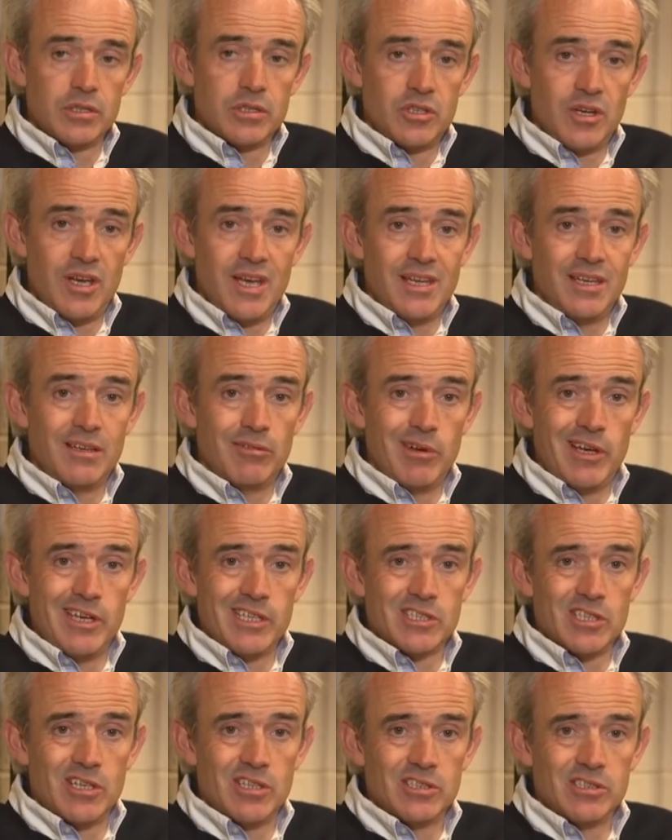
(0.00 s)
training
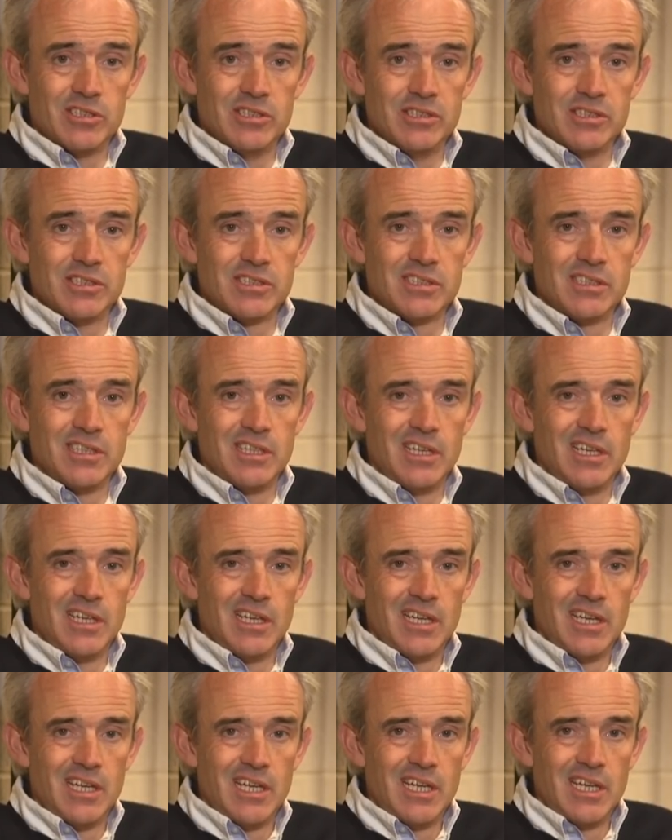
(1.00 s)
racehorses
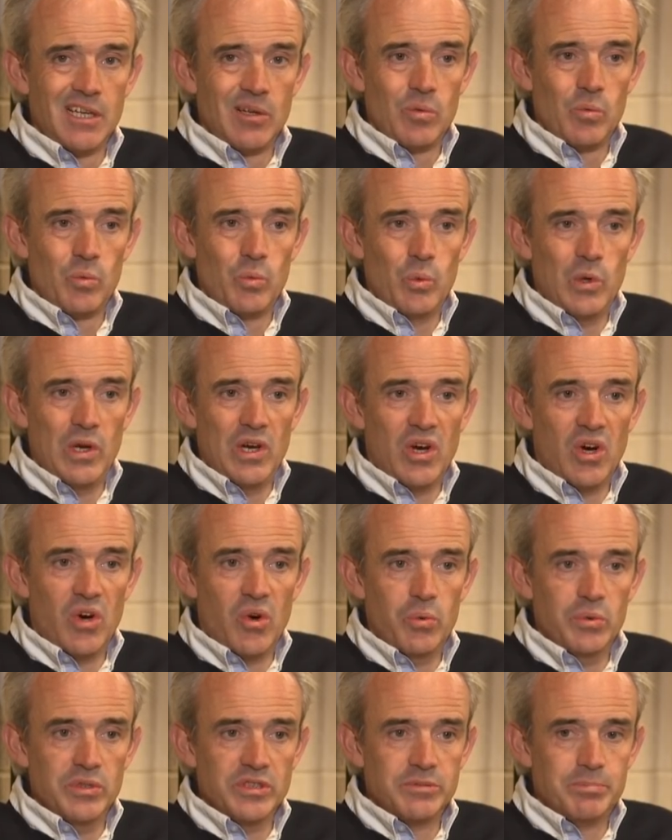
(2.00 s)
will
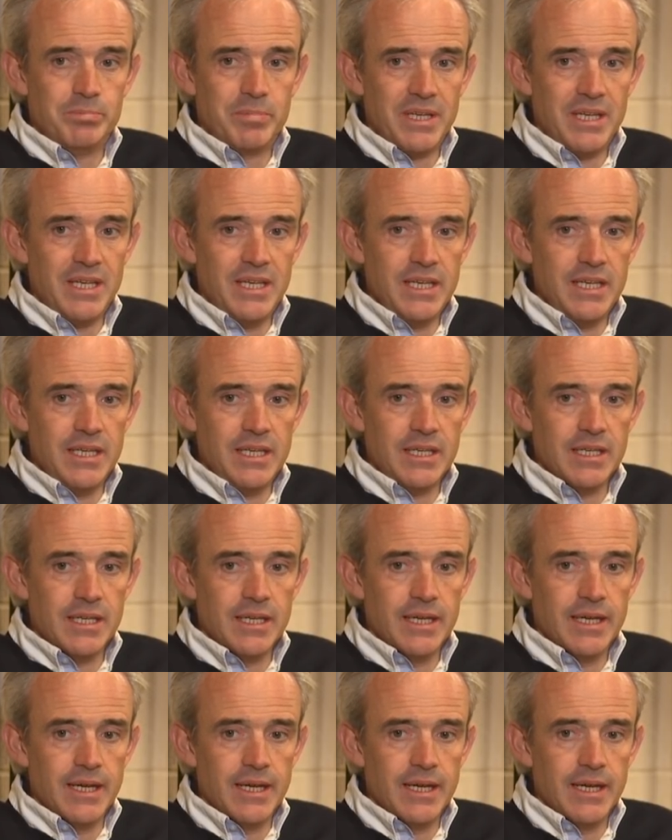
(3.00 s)
always be